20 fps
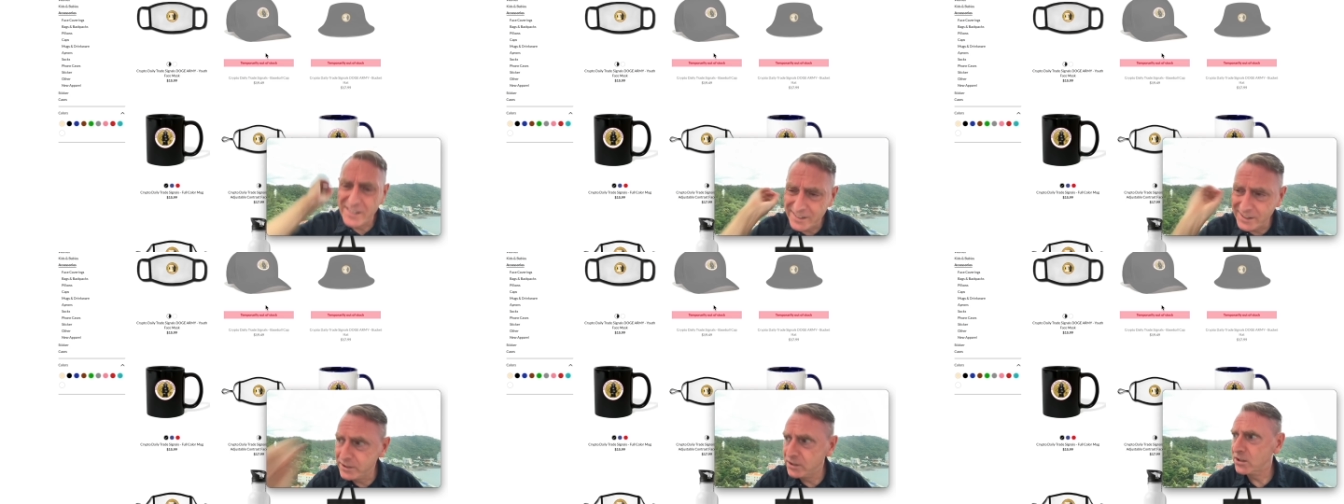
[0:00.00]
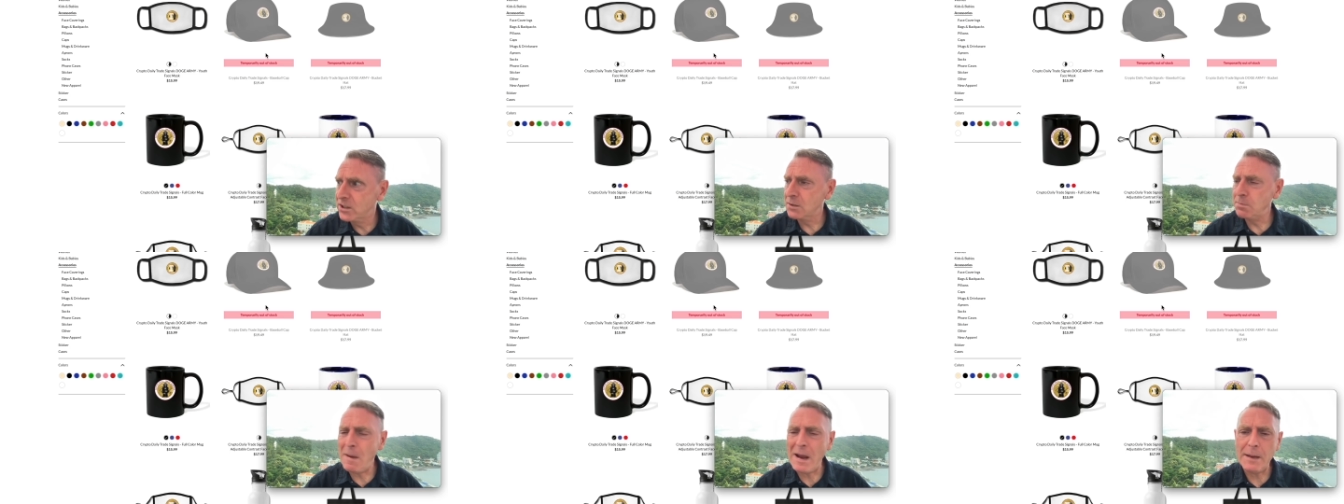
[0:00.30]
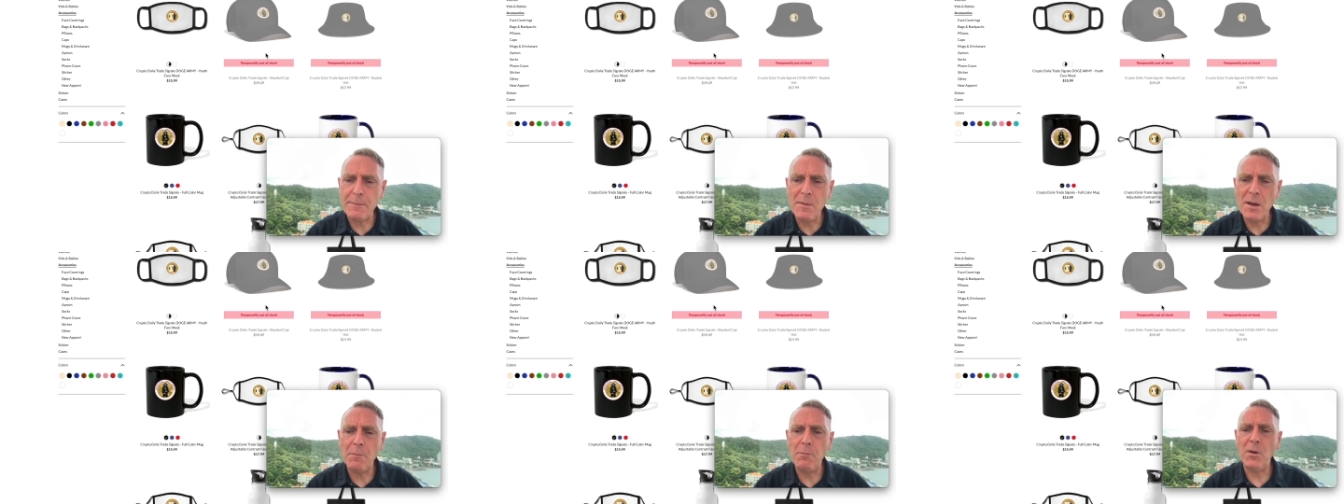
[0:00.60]
smack
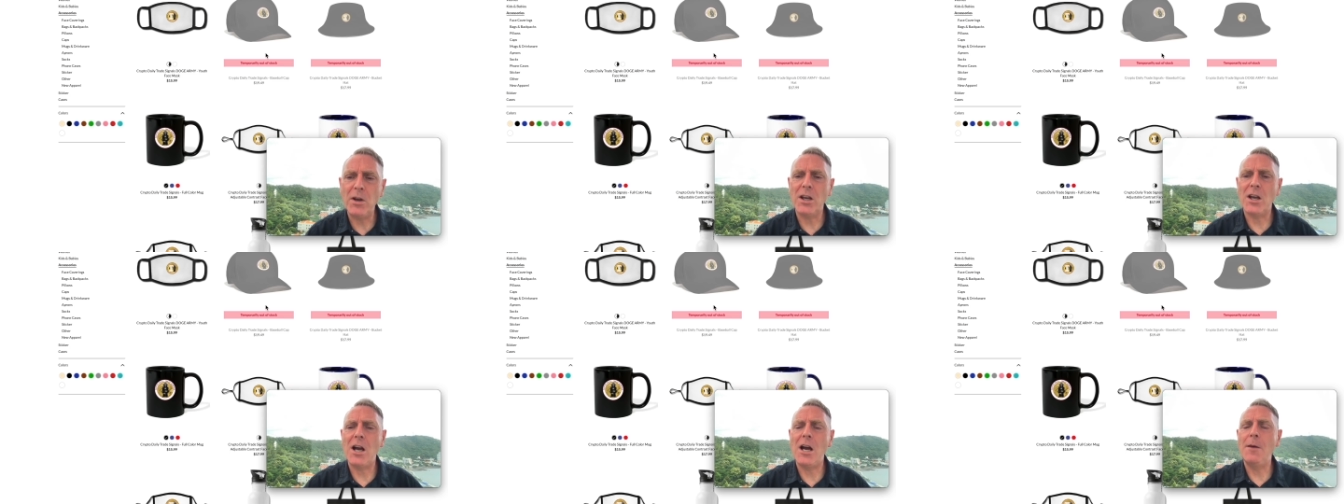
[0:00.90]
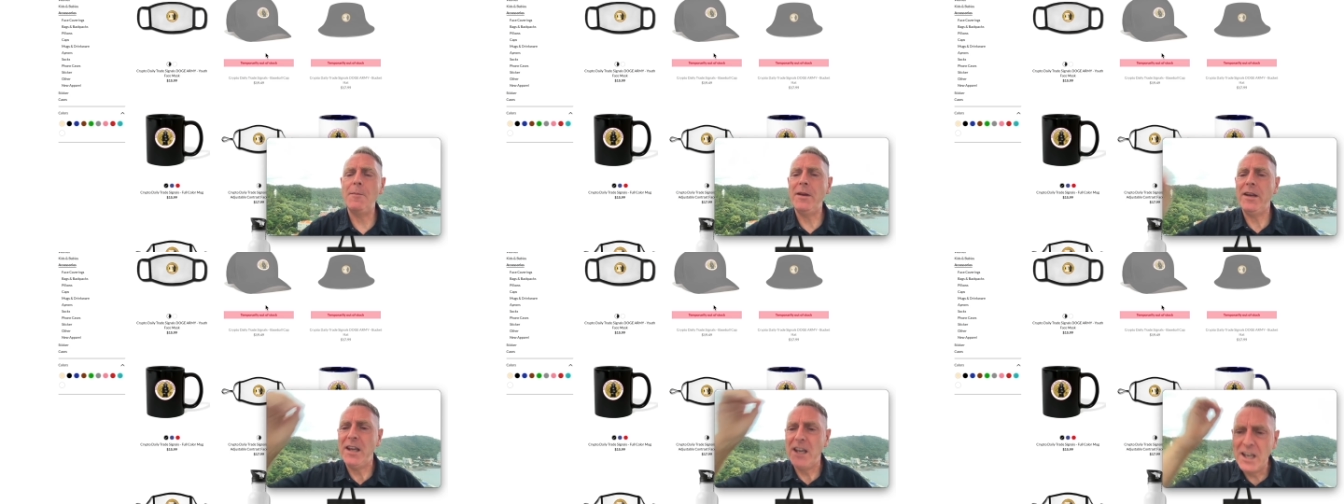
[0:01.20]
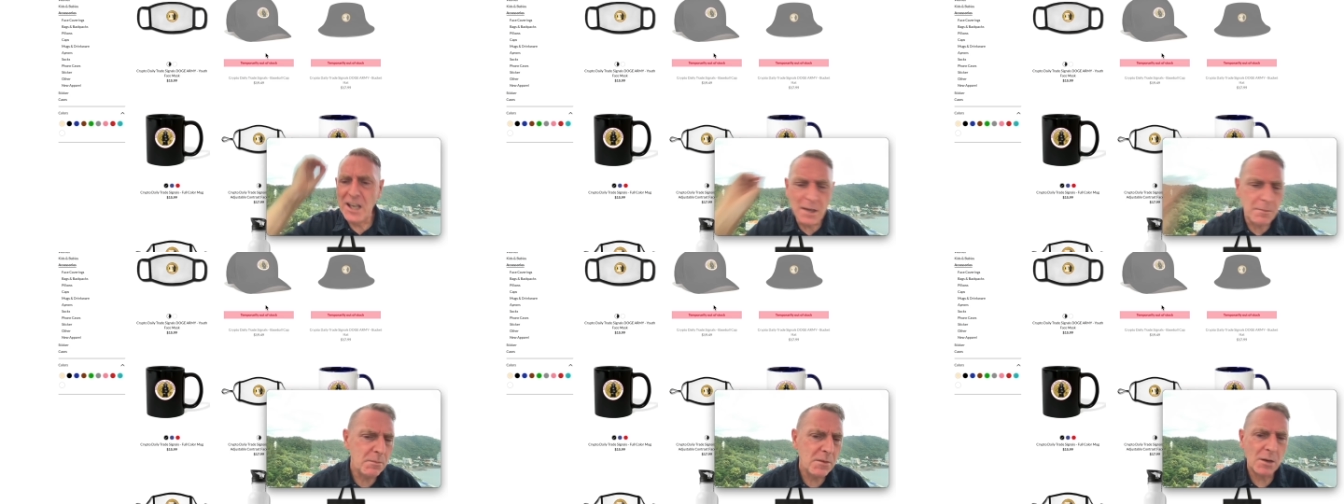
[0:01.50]
me up with a comment.
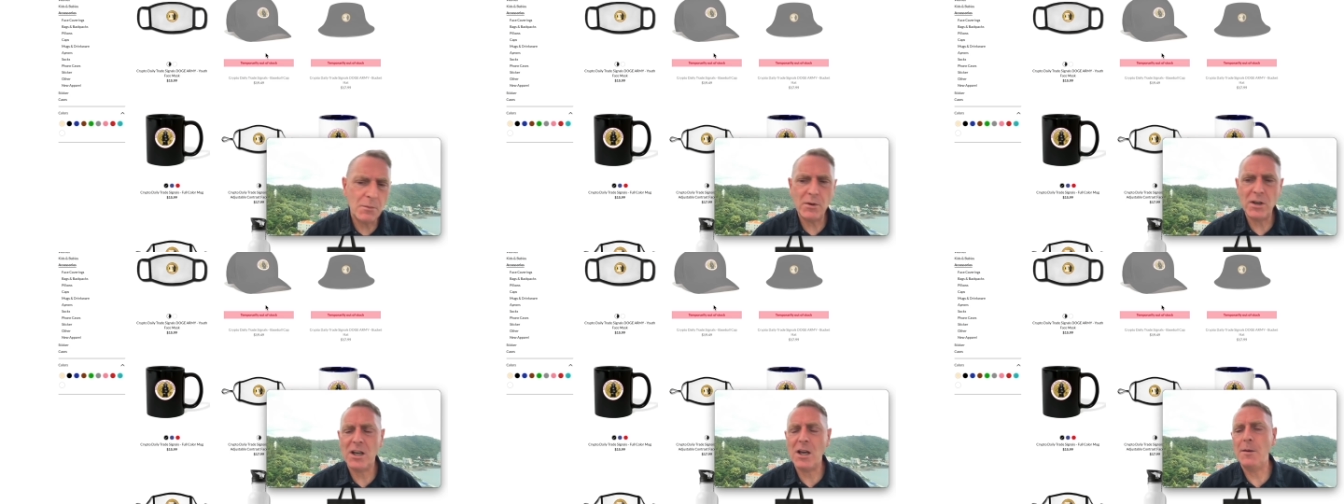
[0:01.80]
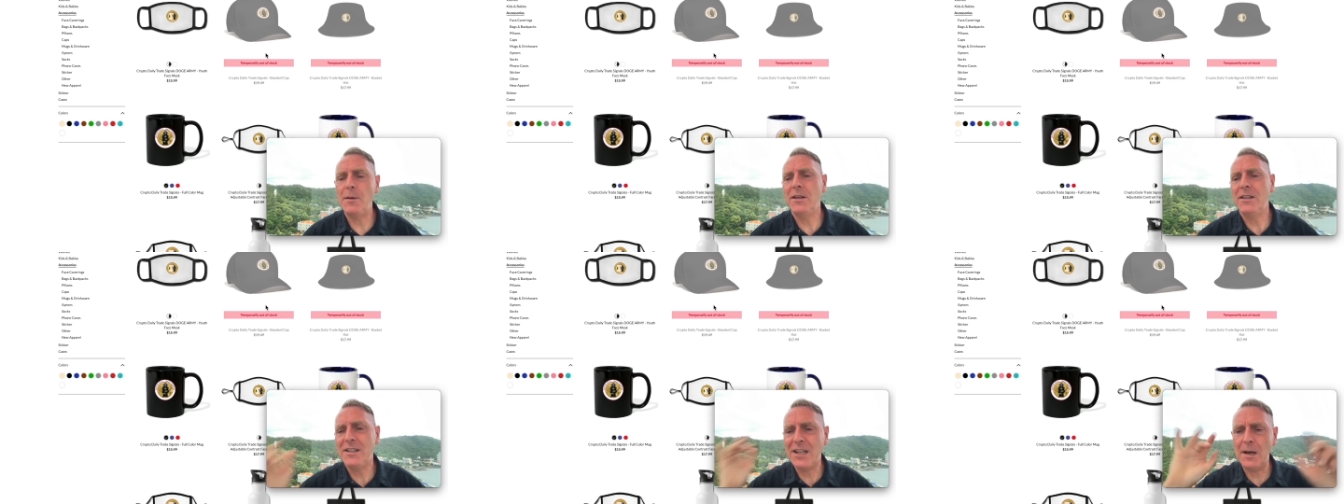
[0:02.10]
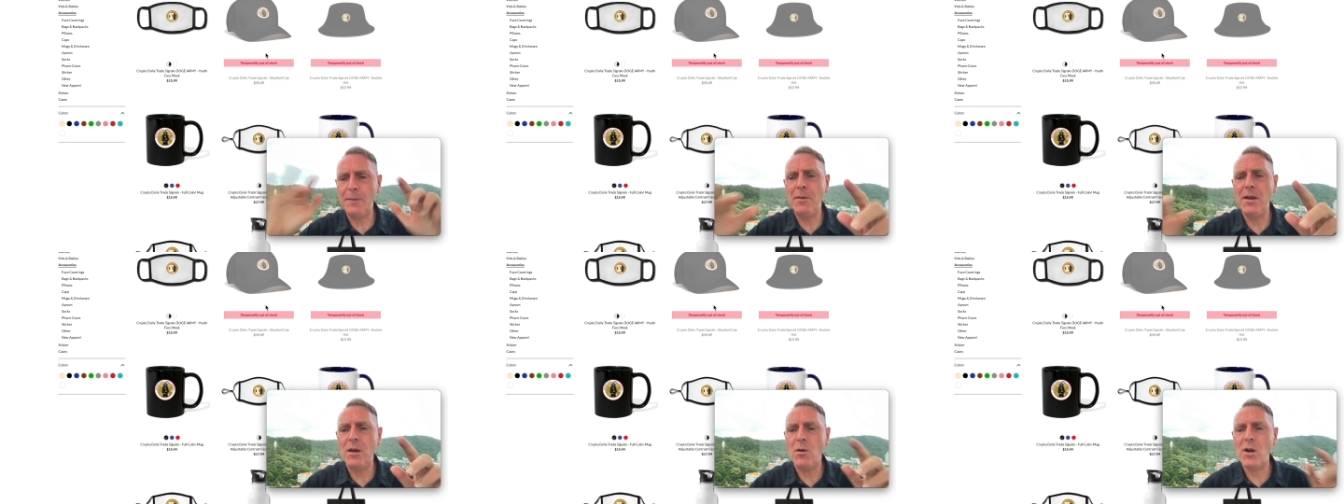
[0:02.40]
Hit me up with a comment. Tell
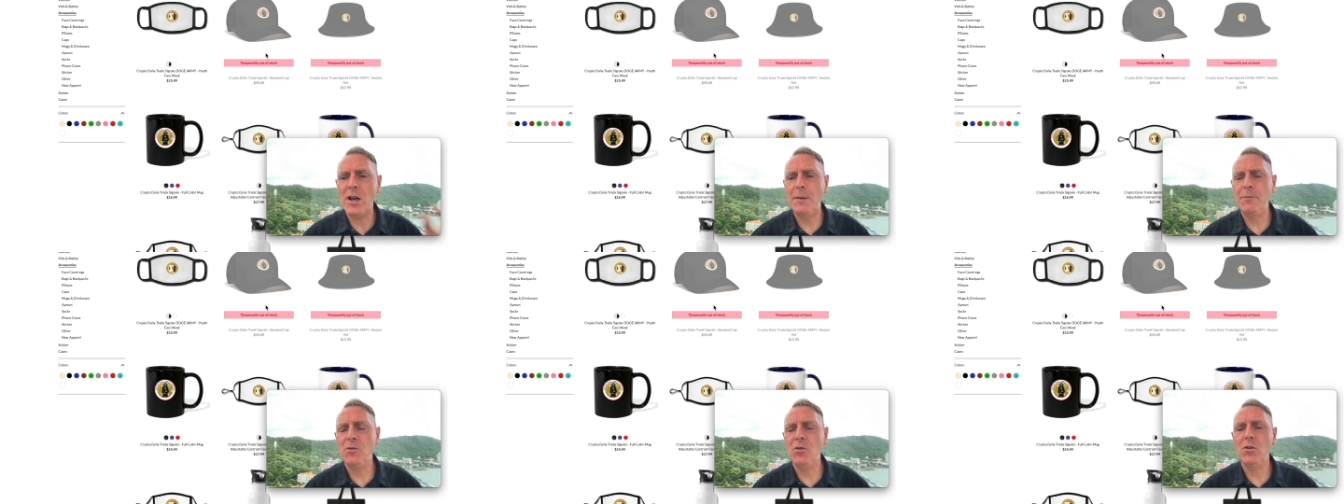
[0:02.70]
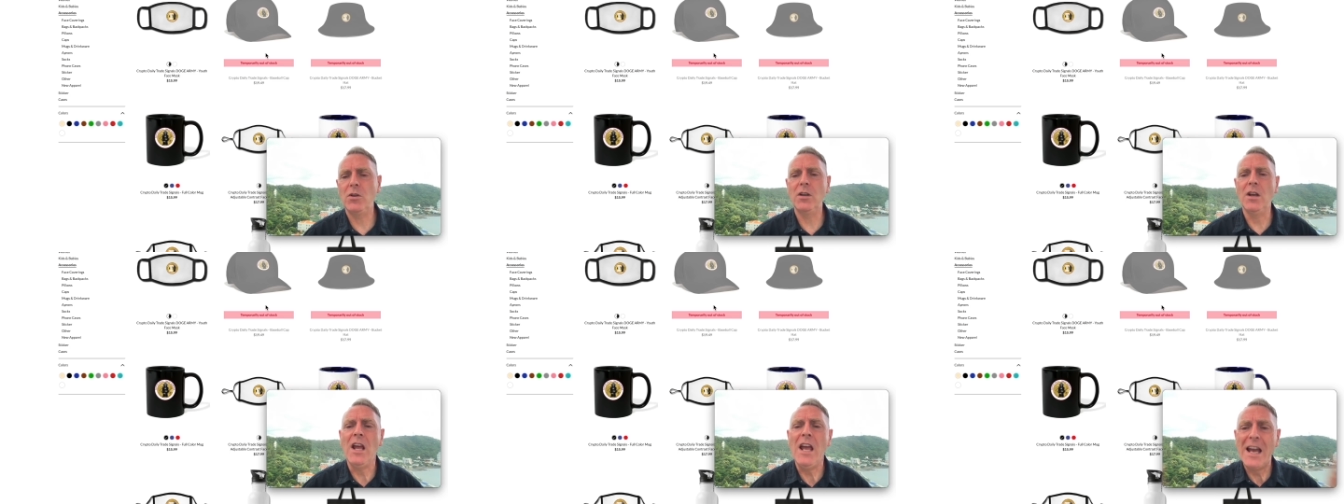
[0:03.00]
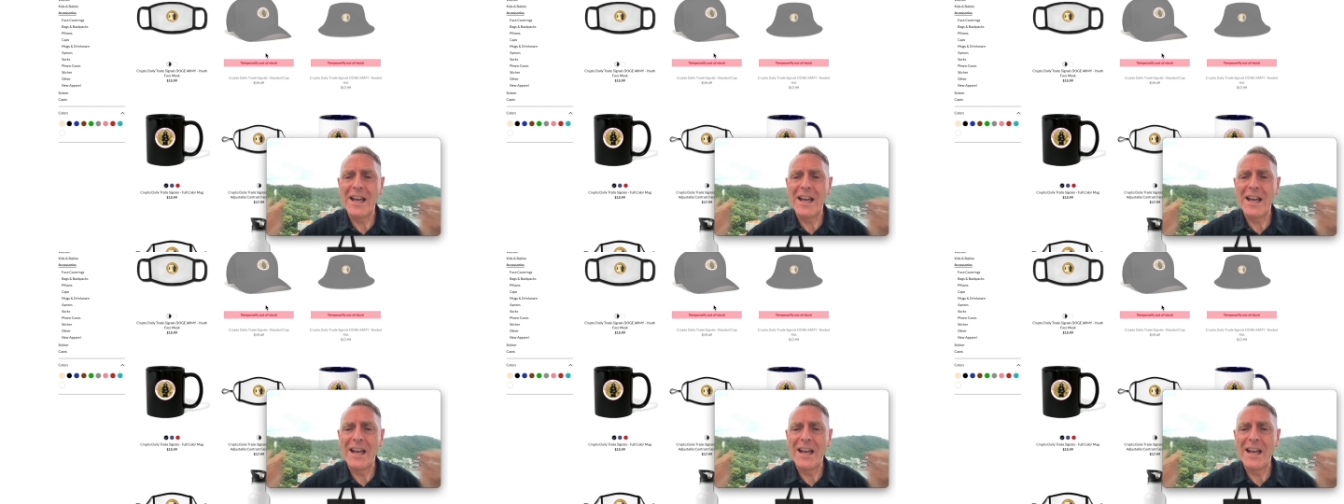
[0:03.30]
me what I'm doing.